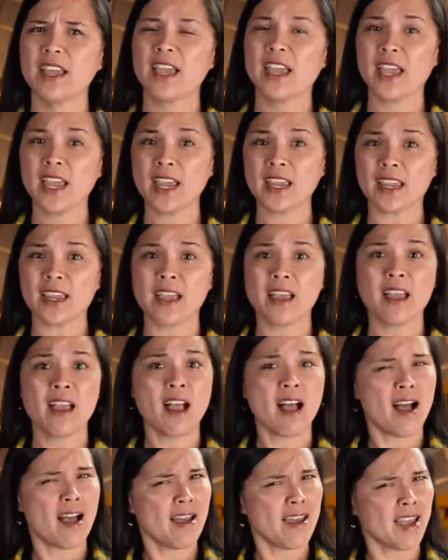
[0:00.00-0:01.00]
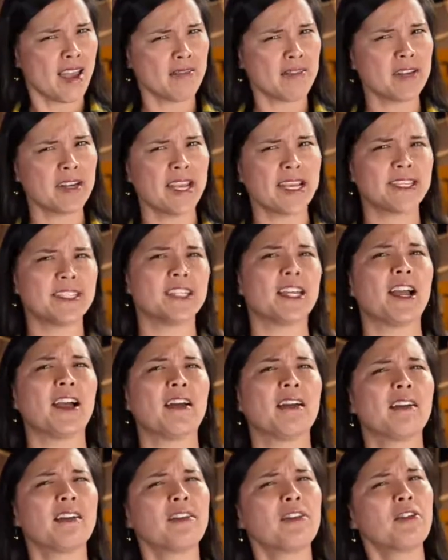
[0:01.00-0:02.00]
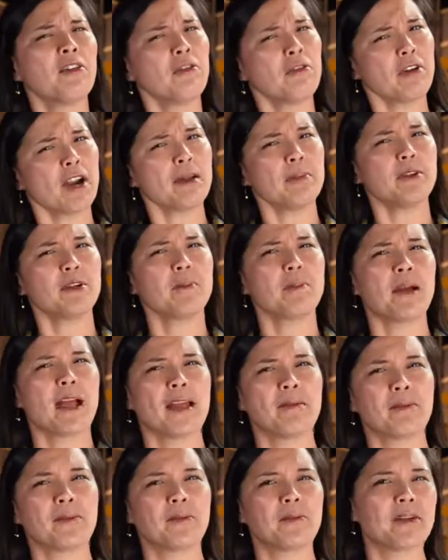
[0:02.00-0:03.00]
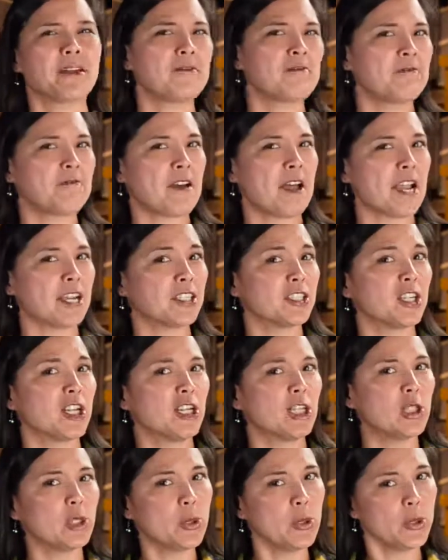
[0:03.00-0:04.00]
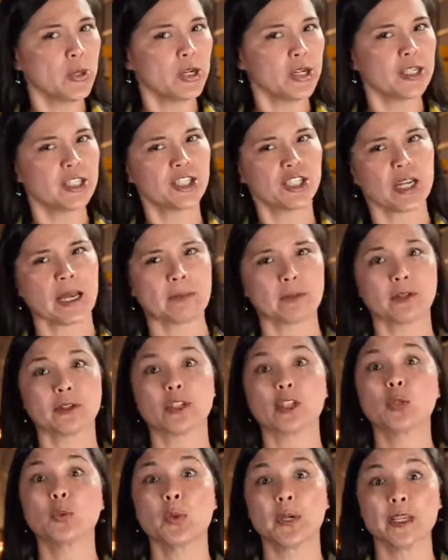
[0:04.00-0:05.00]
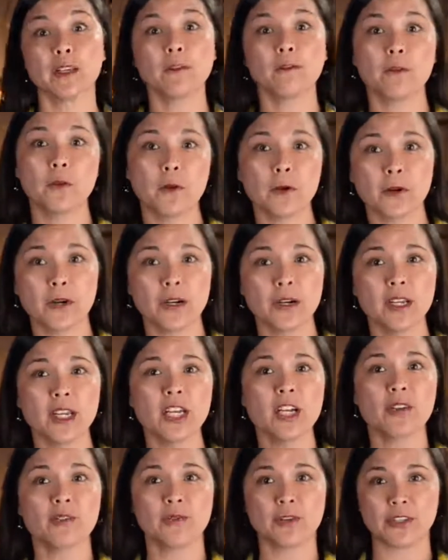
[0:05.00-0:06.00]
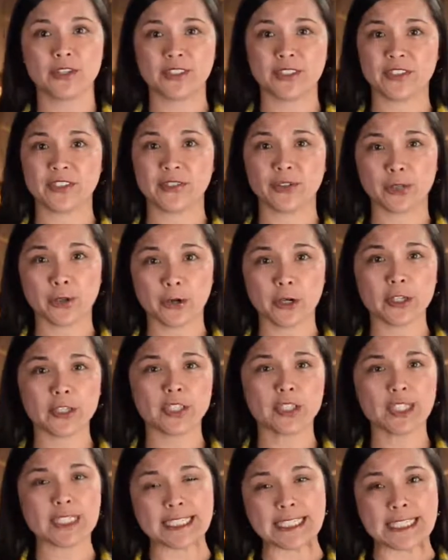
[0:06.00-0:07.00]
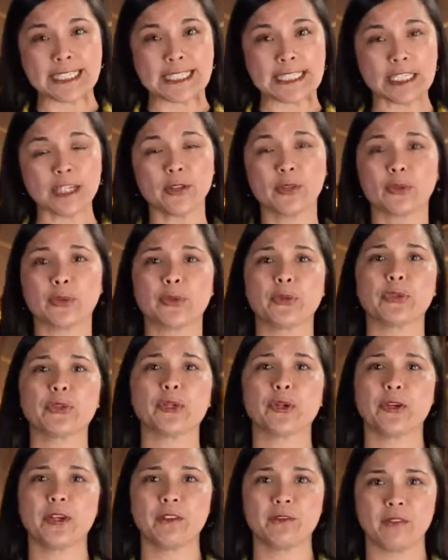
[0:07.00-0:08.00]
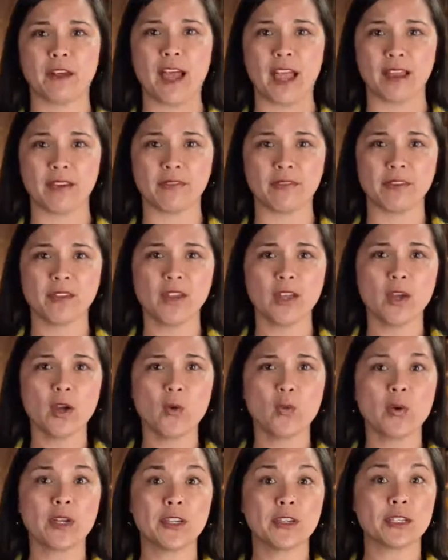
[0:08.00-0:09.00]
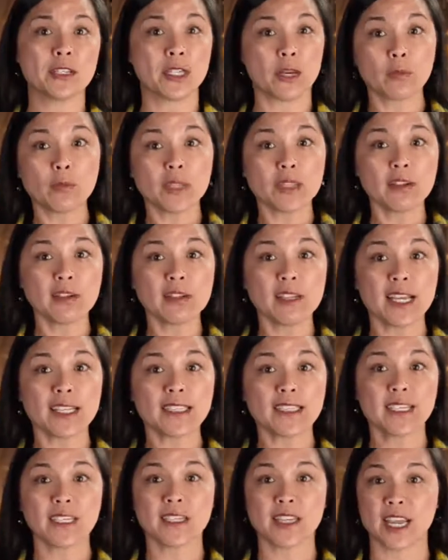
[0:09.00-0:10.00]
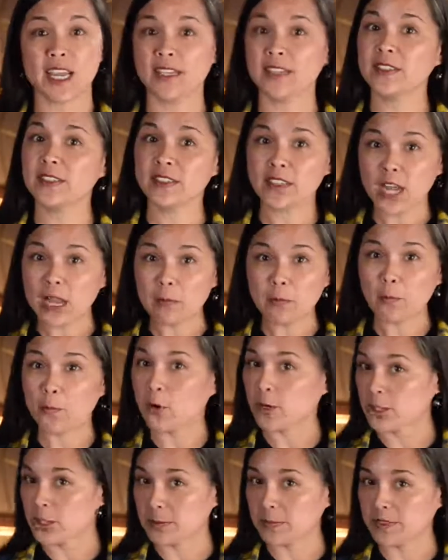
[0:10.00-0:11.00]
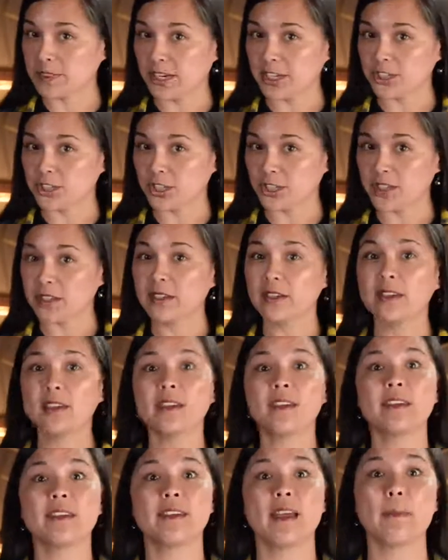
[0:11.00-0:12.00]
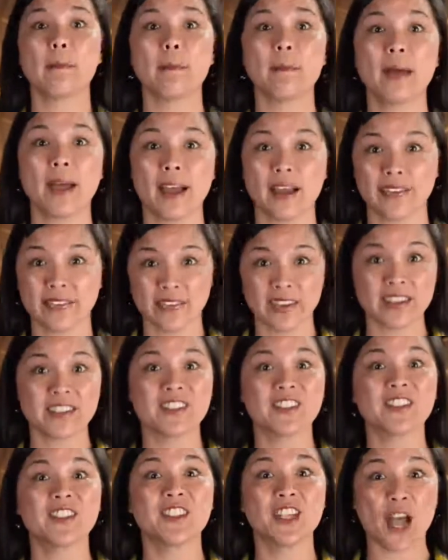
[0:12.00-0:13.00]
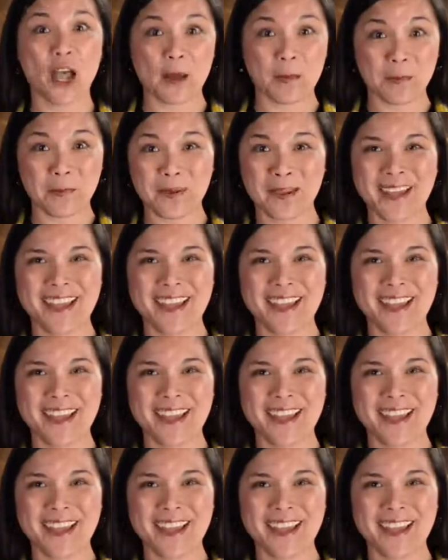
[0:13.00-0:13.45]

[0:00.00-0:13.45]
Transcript: Hey, I have an idea. Go grab your Bible and find Luke chapter 24, verses 13 through 35. When you're done with your lesson and stomp worship session, yep, I said stomp,